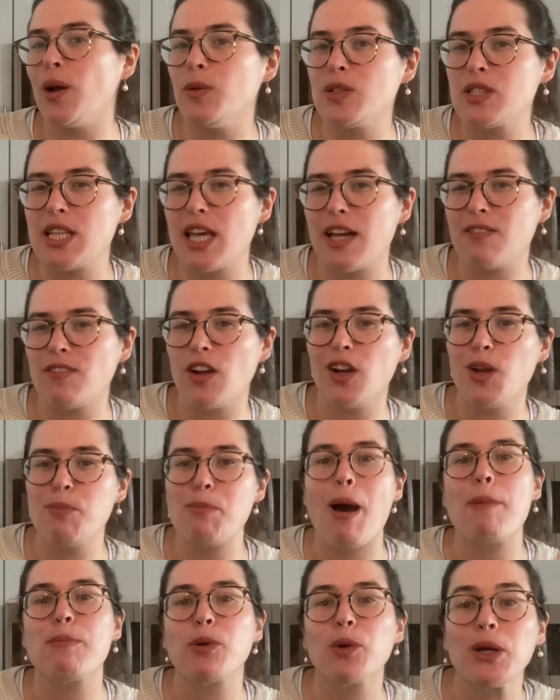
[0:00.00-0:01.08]
was like very
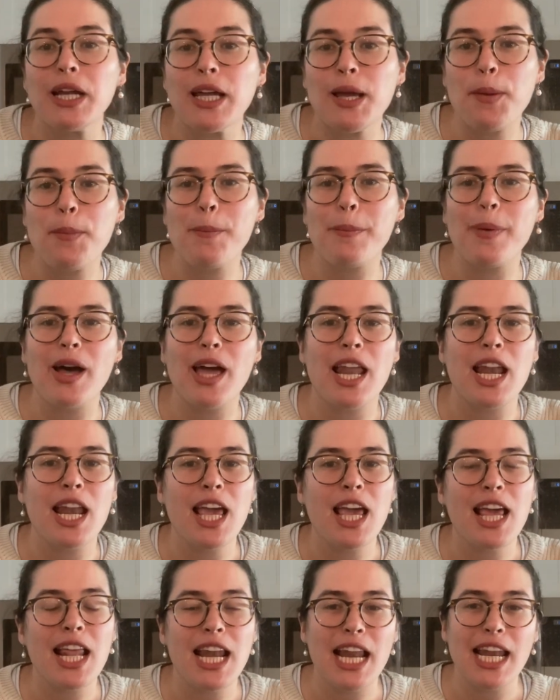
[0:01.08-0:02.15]
peppery, but
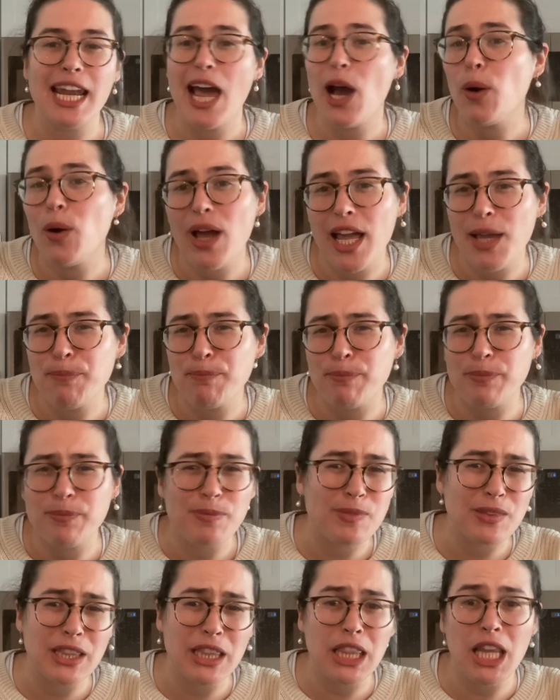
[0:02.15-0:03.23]
now I
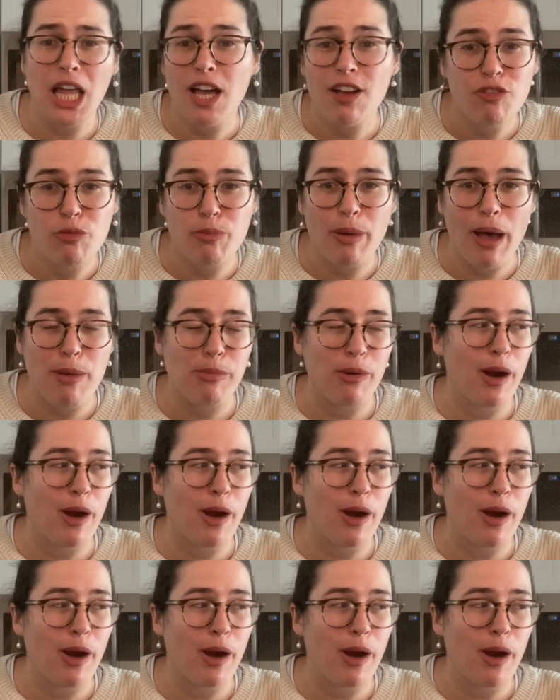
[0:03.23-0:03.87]
love pepper.